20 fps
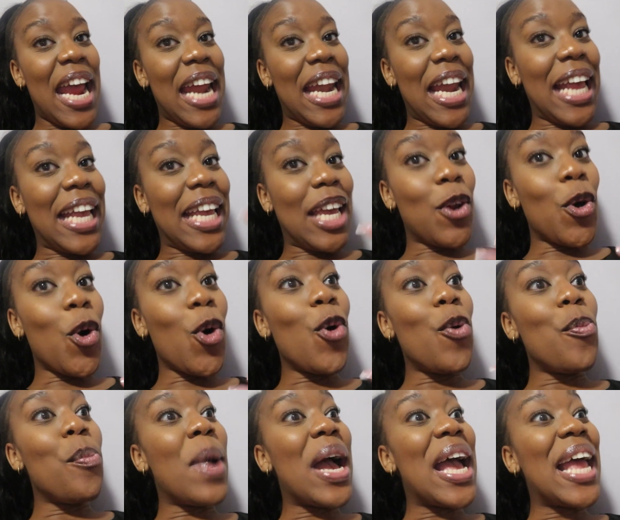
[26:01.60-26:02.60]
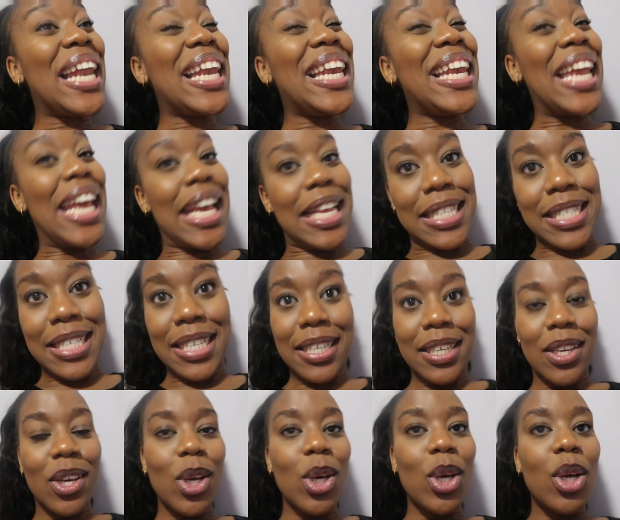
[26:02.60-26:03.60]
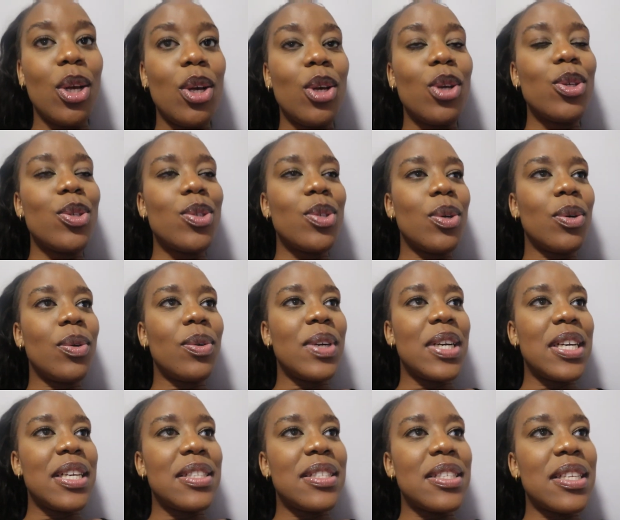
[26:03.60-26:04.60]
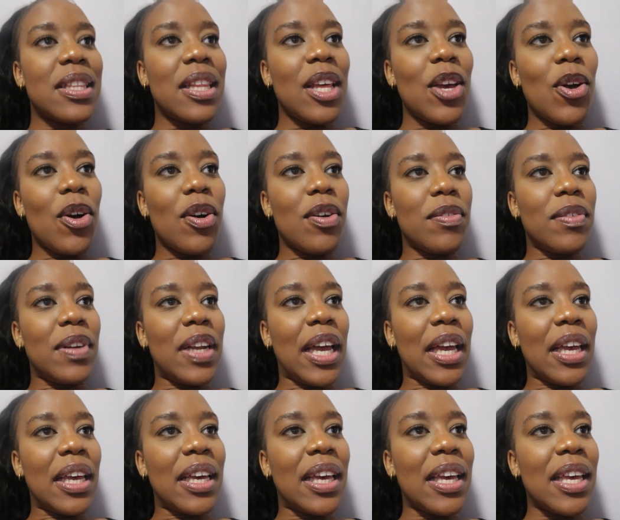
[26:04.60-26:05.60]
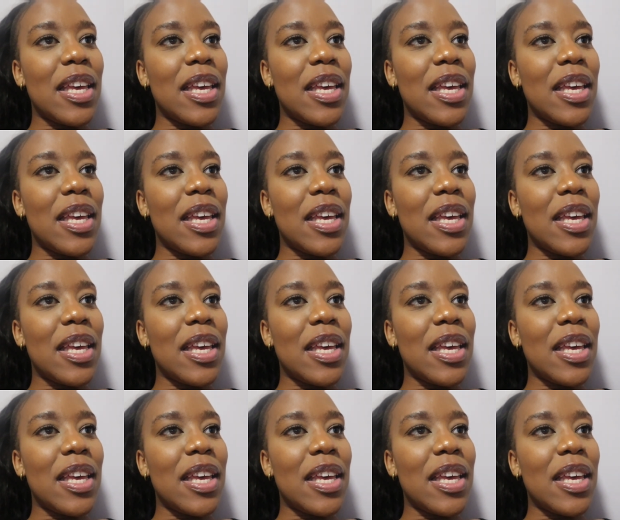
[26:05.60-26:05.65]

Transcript: and I get home late. So it's a thing of like,